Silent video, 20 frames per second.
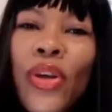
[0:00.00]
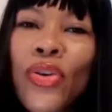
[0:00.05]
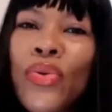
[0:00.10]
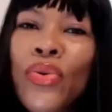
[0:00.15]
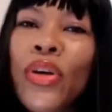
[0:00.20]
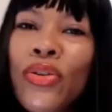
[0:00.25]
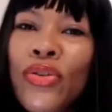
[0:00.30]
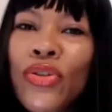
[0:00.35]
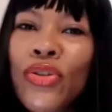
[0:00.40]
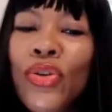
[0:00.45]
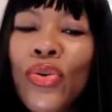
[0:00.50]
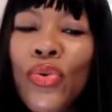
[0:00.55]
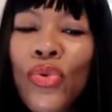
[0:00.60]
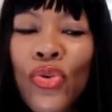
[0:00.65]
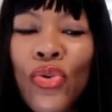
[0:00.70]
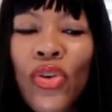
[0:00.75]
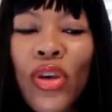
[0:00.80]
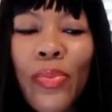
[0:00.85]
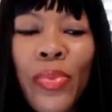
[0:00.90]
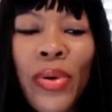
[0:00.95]
you can do.
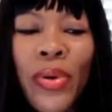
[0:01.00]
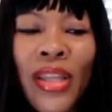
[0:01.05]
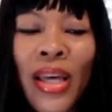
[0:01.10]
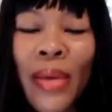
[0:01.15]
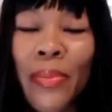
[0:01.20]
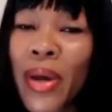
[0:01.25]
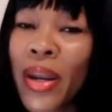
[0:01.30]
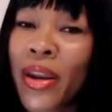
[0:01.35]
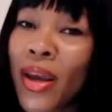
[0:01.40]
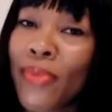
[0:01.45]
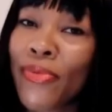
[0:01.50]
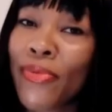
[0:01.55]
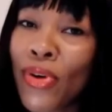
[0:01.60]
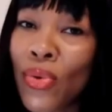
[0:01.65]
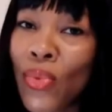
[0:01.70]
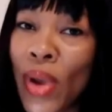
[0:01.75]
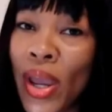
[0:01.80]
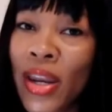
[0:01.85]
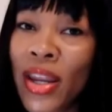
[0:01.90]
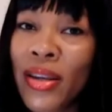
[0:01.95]
You can put that money up for a
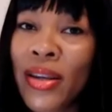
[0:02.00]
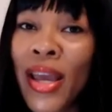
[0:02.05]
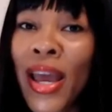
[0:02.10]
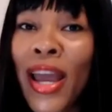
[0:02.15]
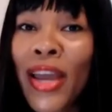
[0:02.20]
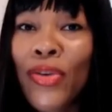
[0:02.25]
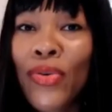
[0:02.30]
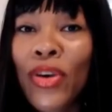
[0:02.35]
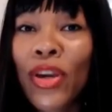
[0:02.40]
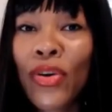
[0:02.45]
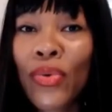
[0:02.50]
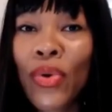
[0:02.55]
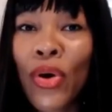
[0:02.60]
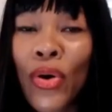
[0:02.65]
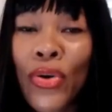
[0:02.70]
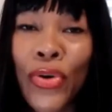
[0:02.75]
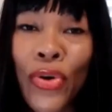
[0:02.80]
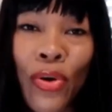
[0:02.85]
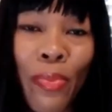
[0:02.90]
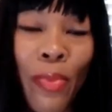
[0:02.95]
rainy day. You can grow
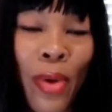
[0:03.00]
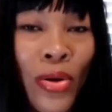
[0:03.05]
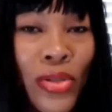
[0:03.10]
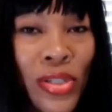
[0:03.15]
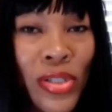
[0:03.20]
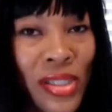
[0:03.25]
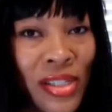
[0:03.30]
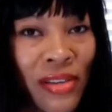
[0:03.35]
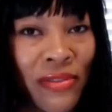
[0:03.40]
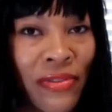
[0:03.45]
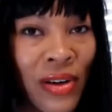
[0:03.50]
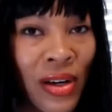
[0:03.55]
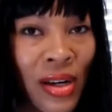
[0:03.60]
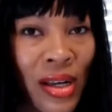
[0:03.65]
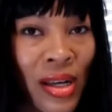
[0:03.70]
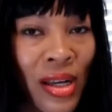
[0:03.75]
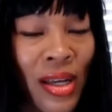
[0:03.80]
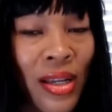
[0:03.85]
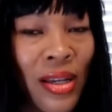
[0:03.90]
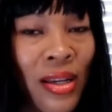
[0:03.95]
your emergency
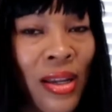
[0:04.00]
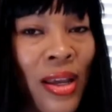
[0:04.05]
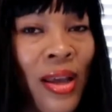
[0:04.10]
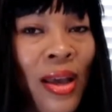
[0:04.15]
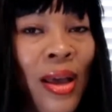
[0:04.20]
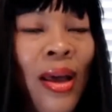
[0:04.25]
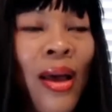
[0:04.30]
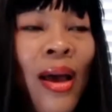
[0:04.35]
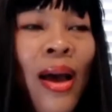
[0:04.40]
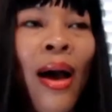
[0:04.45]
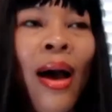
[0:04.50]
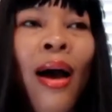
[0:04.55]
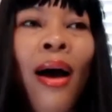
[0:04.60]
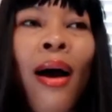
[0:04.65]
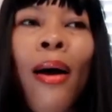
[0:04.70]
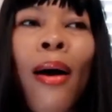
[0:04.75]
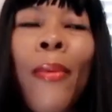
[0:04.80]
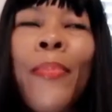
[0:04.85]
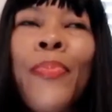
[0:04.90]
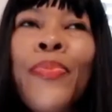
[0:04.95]
fund.
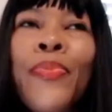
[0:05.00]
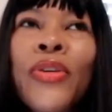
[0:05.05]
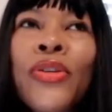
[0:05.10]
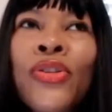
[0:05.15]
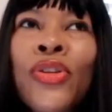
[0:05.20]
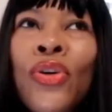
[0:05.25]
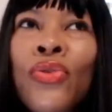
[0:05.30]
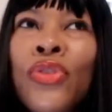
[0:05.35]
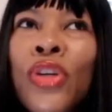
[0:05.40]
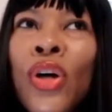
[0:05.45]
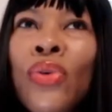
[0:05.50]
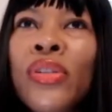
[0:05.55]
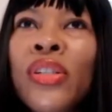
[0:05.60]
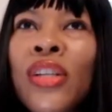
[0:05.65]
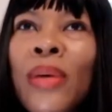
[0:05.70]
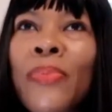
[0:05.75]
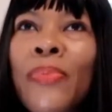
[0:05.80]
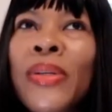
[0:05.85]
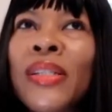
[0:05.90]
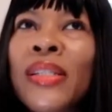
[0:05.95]
Um, so don't
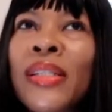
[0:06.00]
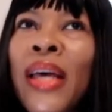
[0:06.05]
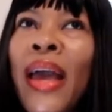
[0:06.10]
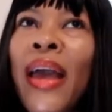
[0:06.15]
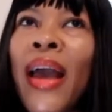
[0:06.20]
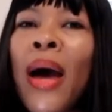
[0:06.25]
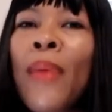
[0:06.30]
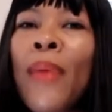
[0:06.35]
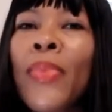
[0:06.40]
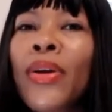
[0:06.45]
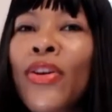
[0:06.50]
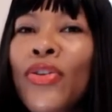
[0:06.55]
sit up and say, I'm going